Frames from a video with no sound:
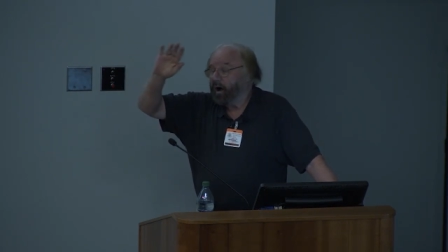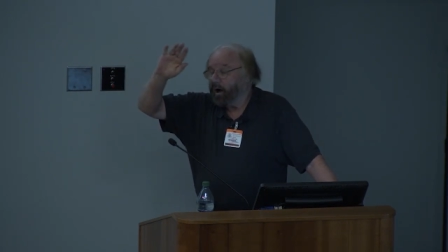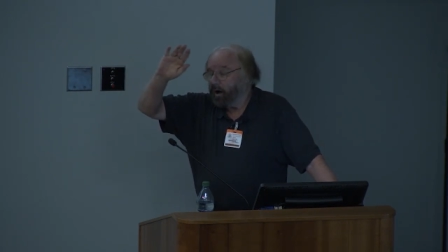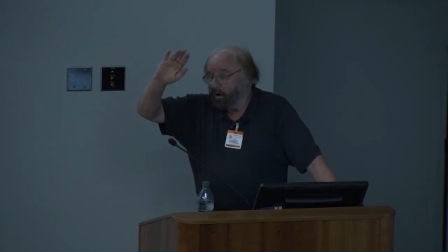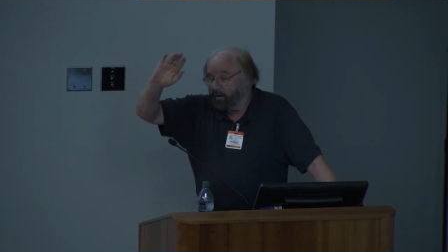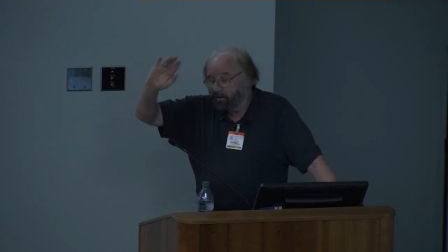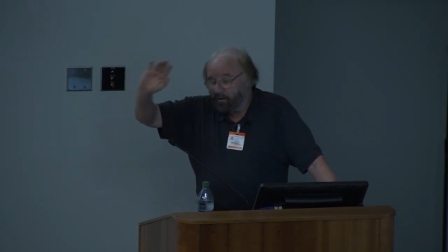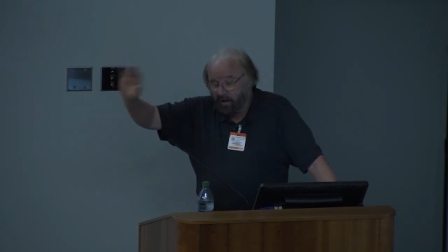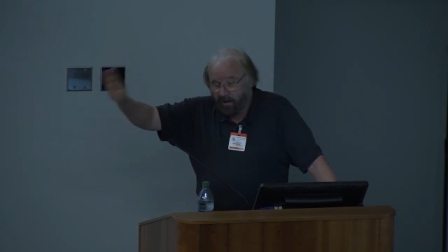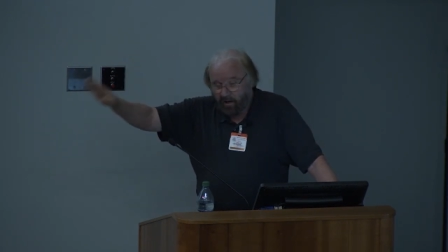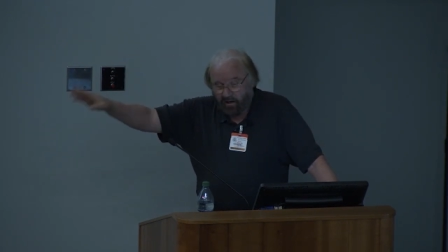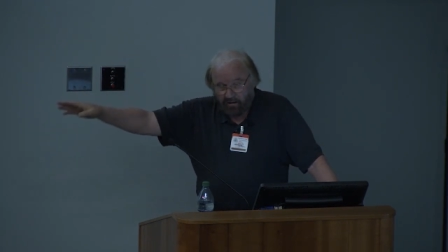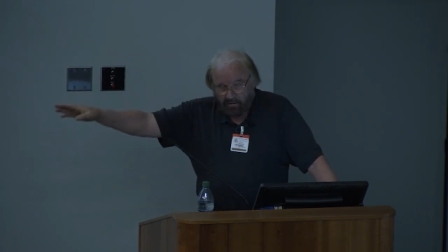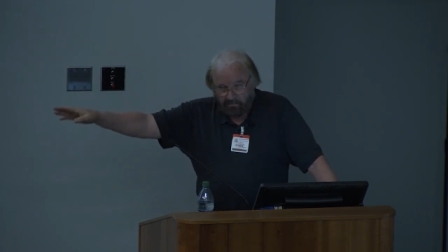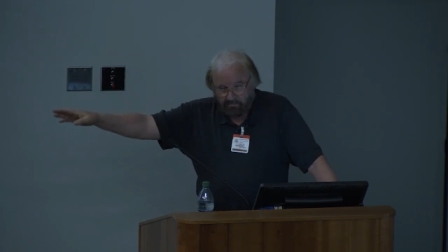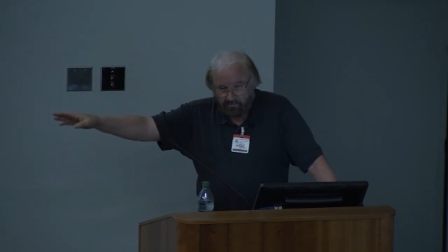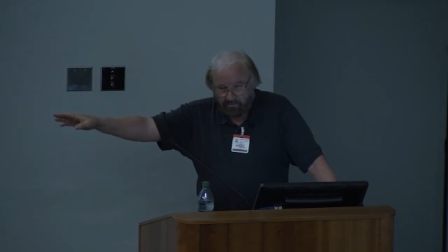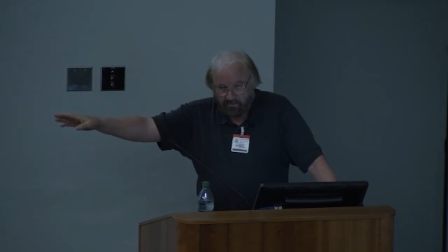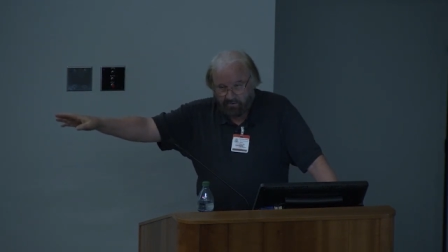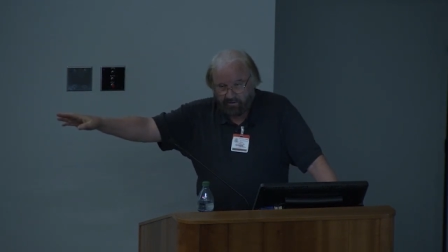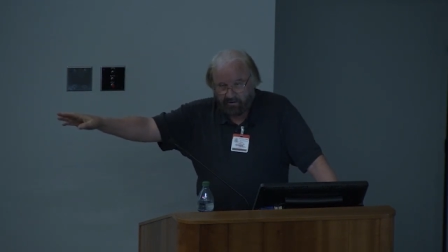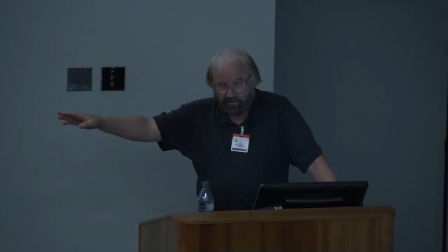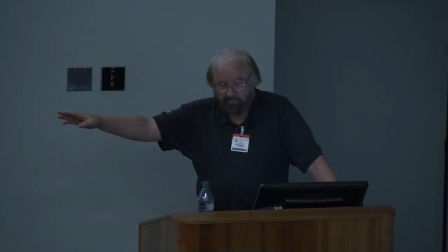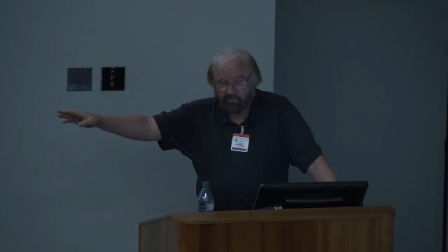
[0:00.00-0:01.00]
okay
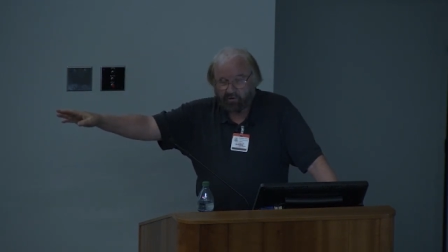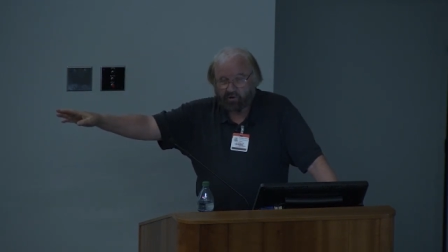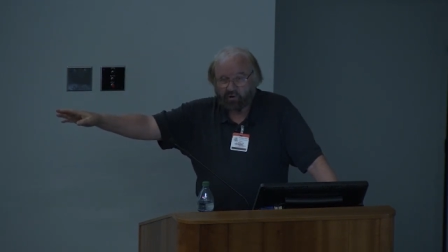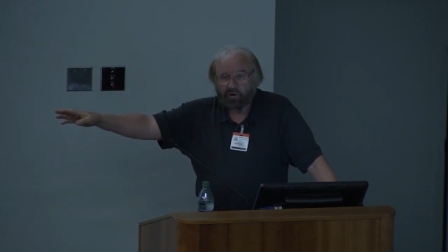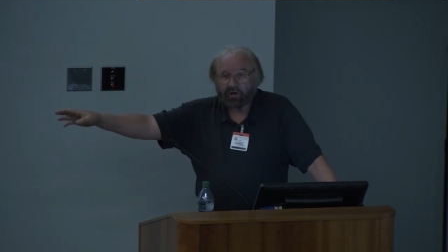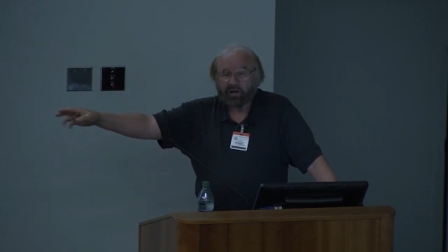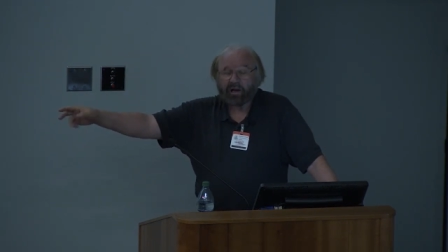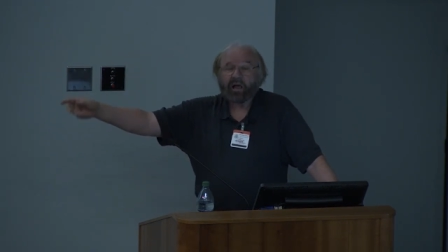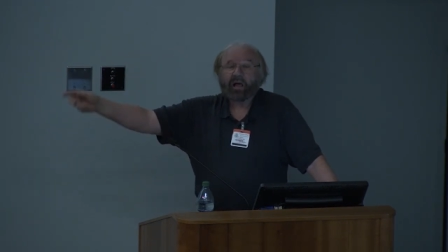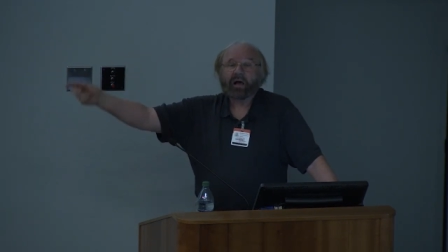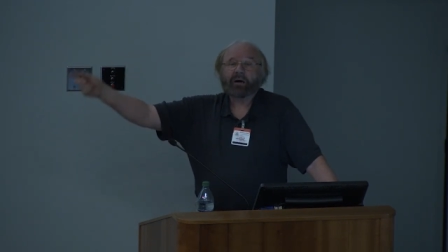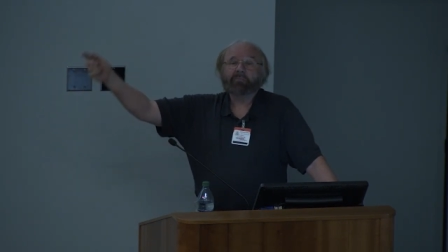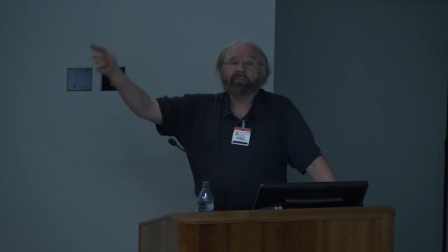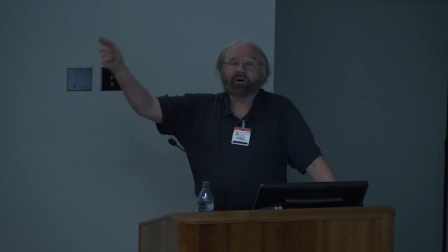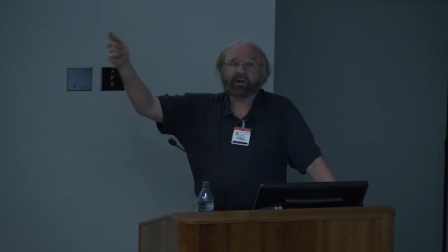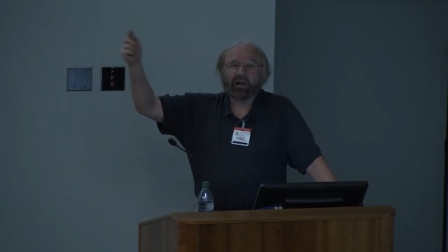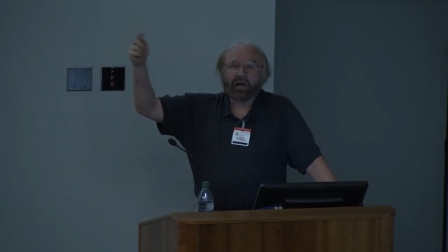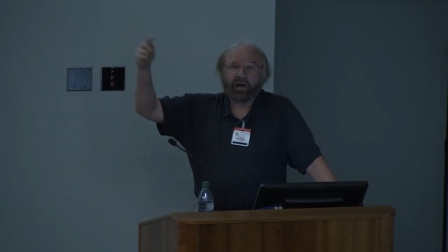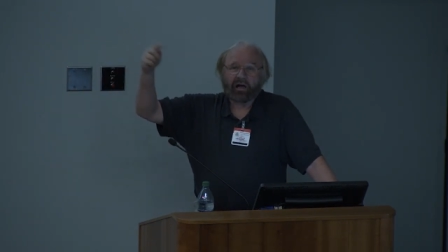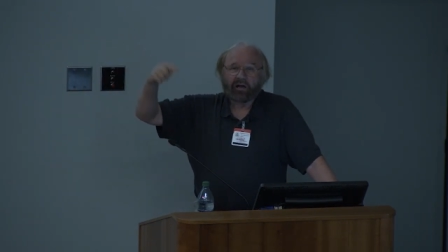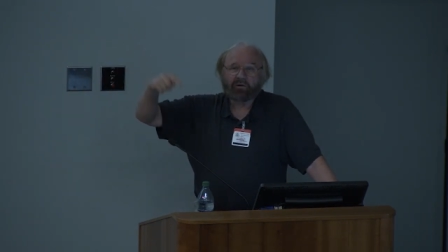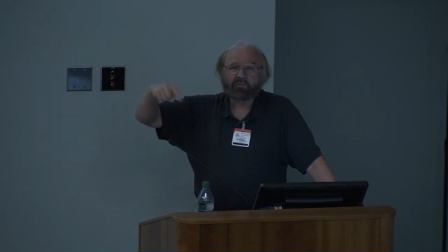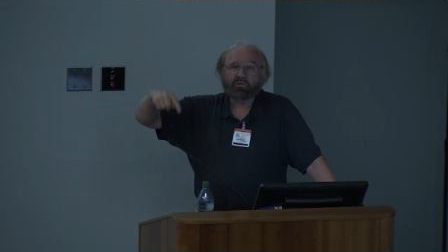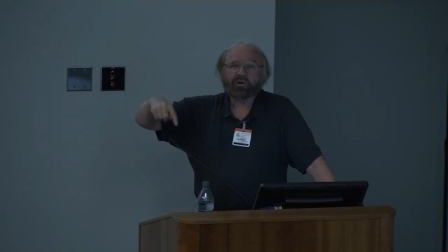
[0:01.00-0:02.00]
let them do it but
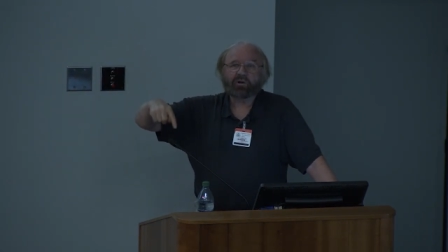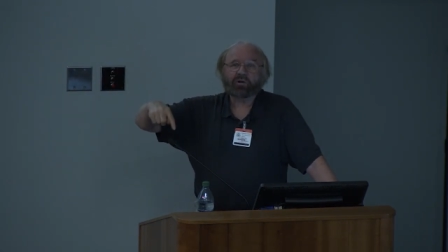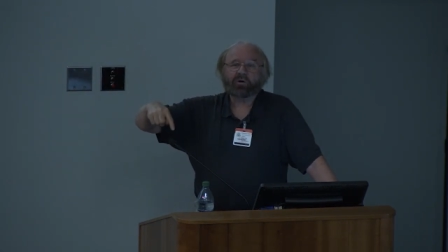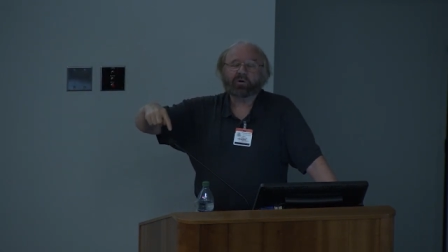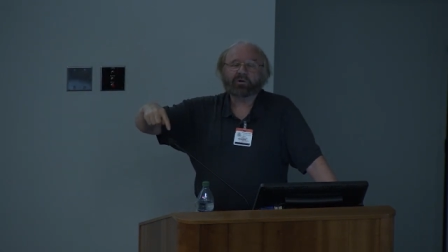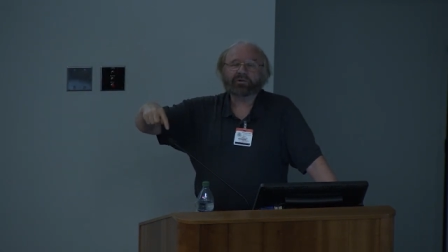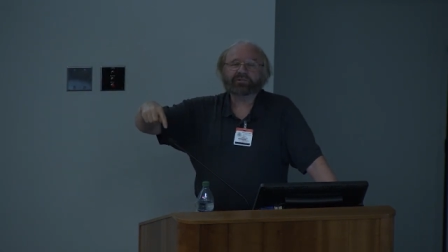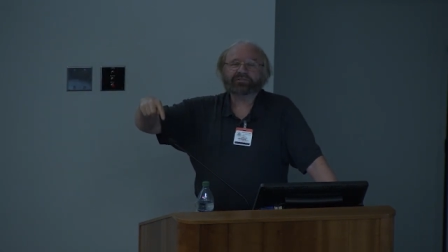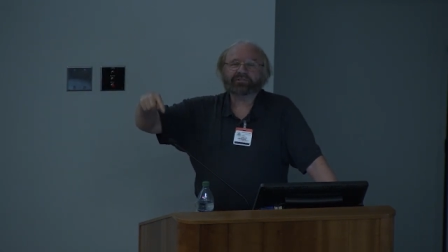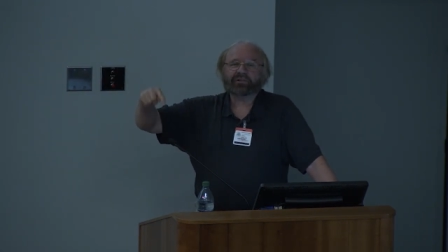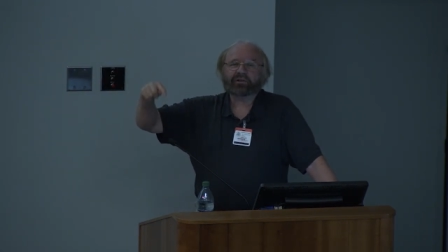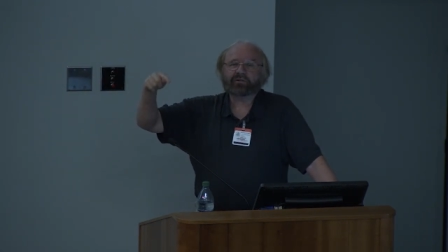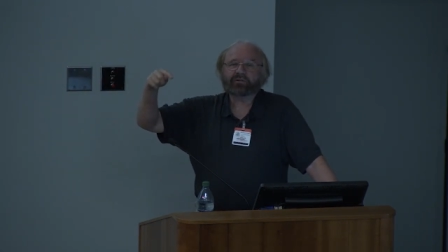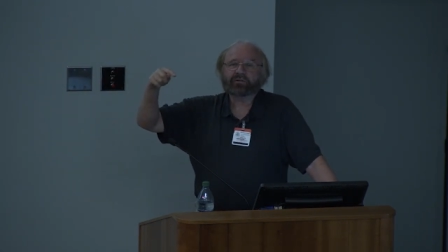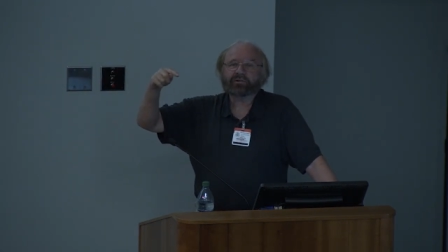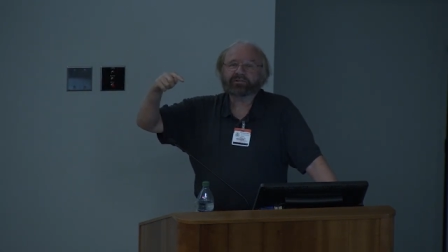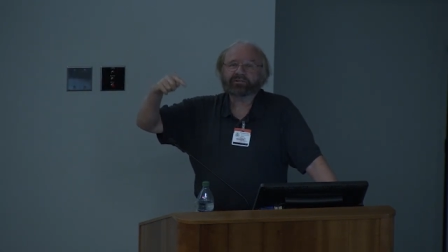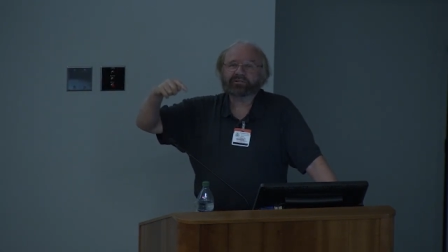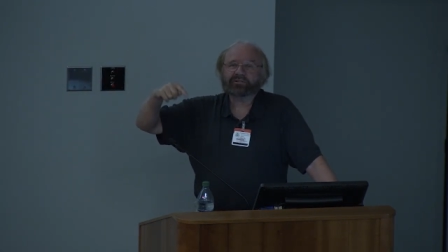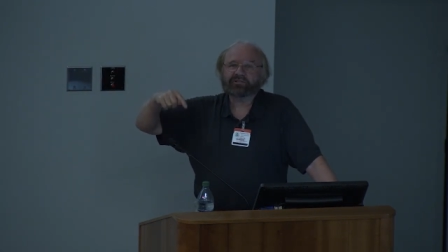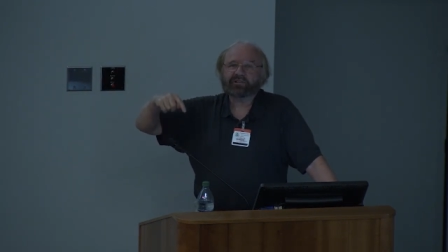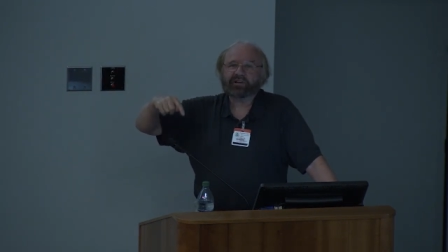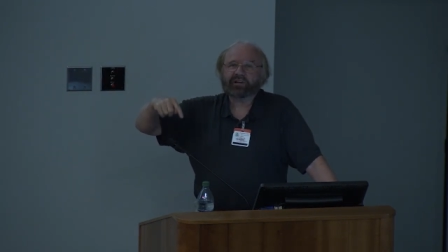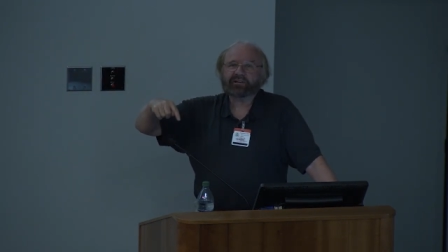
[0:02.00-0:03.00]
I would also
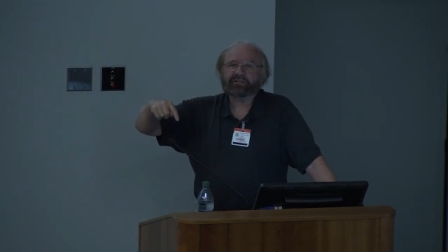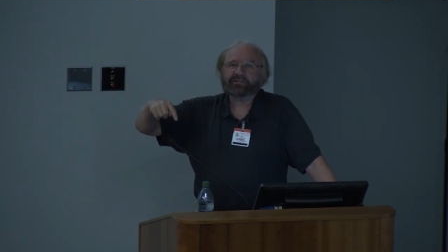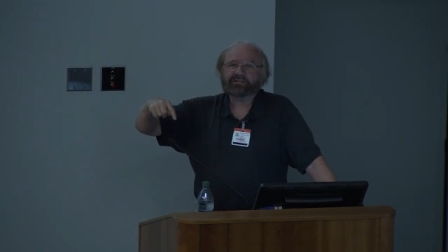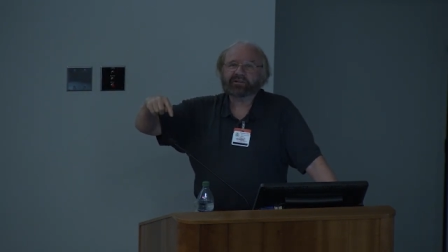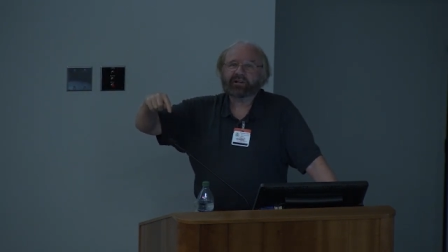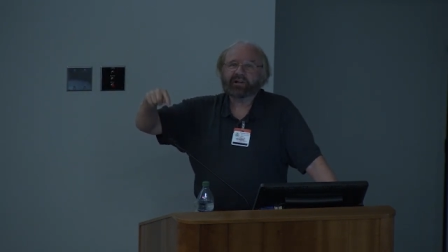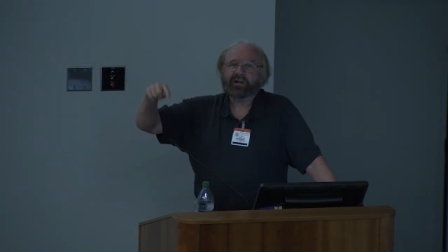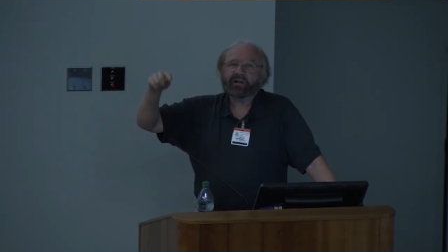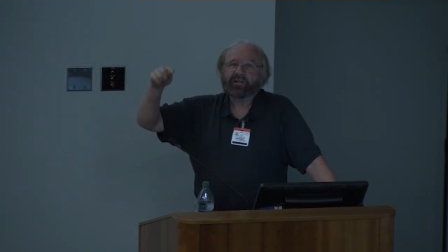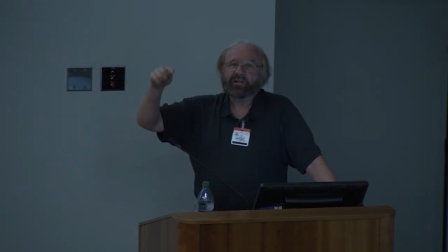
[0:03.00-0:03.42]
suggest